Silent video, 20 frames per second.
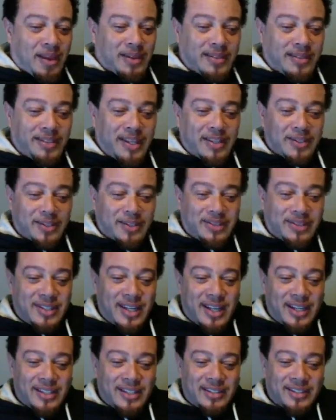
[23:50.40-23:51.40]
Diesel
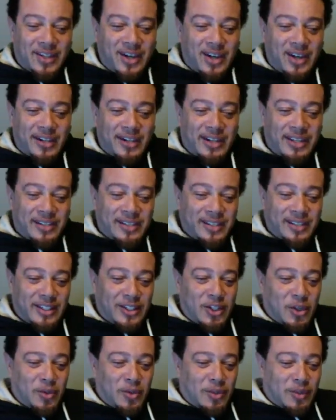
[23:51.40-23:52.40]
says, "Oh, it needs
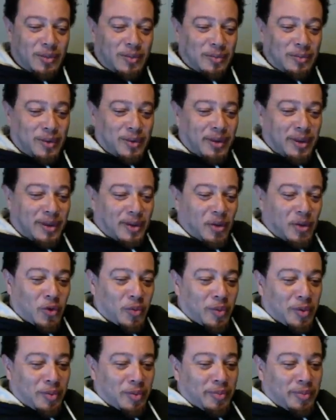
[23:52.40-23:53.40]

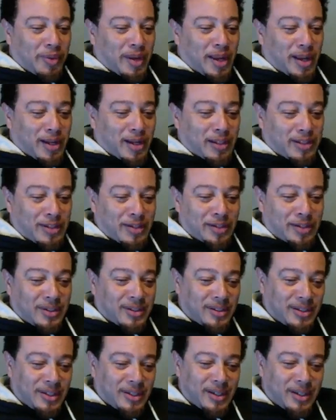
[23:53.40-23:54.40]
aluminum block to
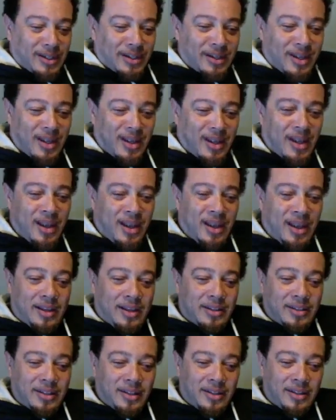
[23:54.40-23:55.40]
it." Yeah,
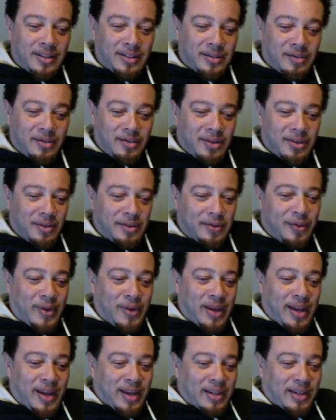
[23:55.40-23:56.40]
real
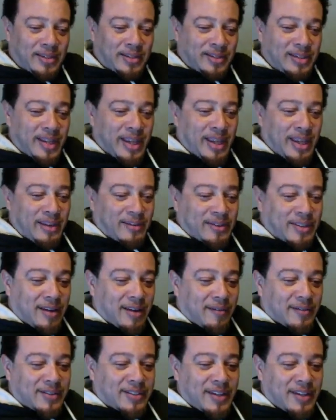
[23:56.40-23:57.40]
fast. Dave,
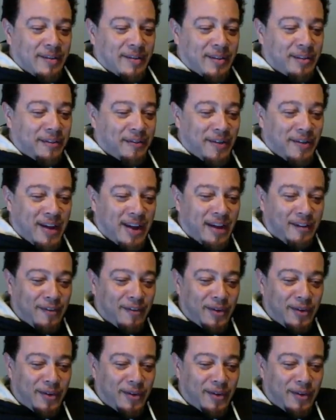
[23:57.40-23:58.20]
775.